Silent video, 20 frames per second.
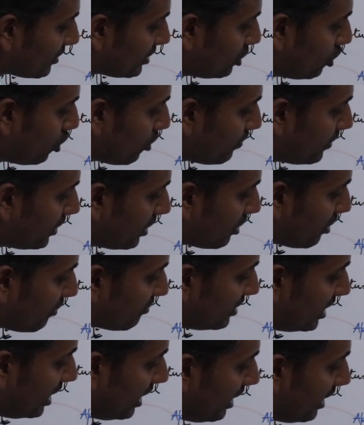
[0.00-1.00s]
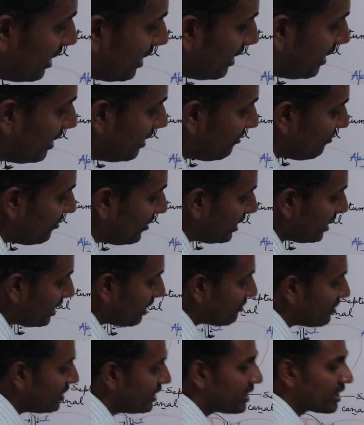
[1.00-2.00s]
with the opening of the
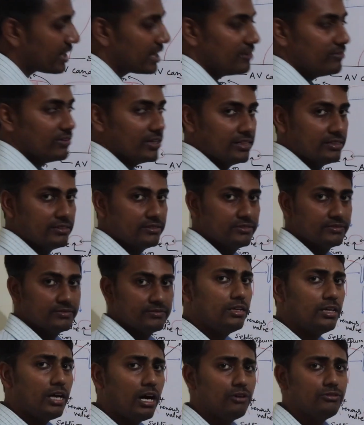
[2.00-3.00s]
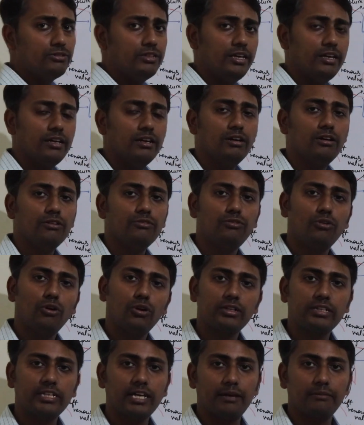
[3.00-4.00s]
inferior vena cava. Now the
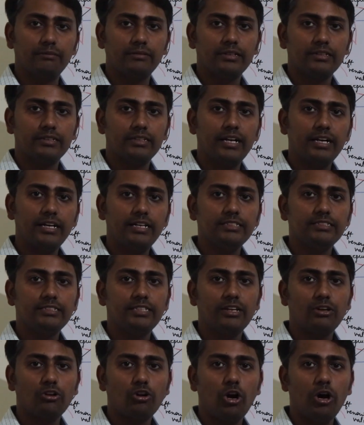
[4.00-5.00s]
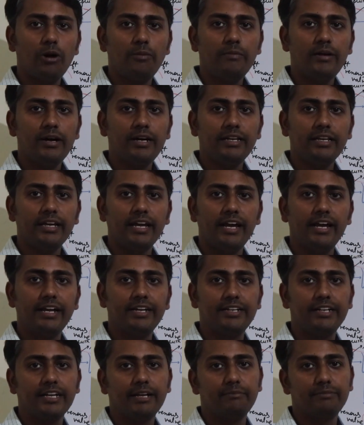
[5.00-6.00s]
fourth type, that is the common
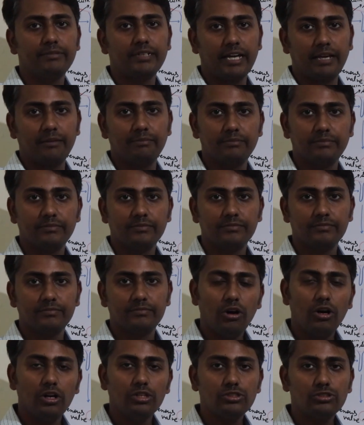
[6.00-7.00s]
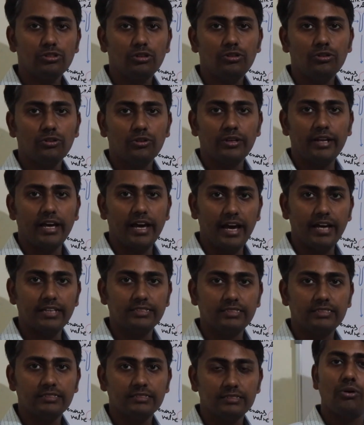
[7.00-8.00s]
atrium type, also known
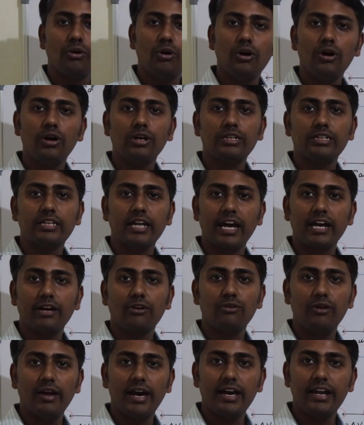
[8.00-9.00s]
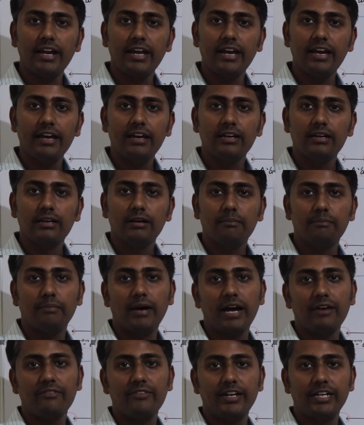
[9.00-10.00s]
as triloculare
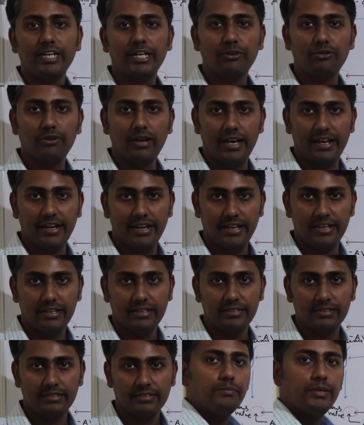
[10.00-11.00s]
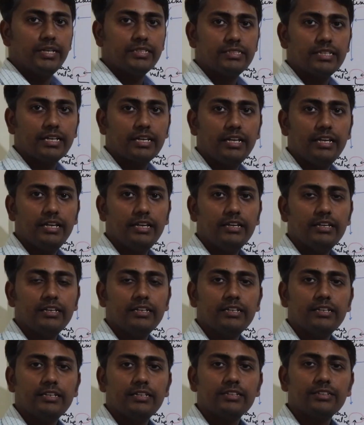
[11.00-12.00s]
biventriculare. Basically,
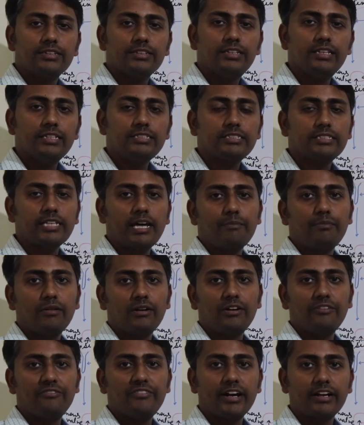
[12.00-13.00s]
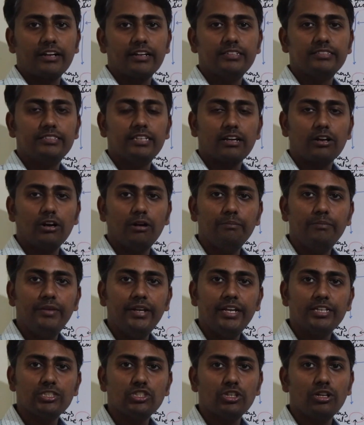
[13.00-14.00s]
this type of defect is a
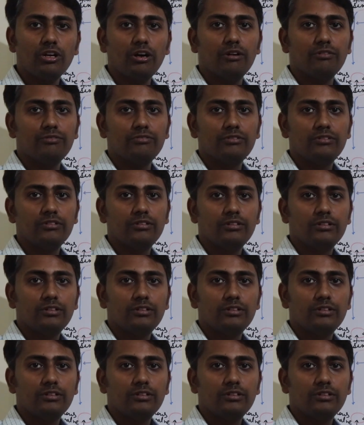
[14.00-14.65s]
combination of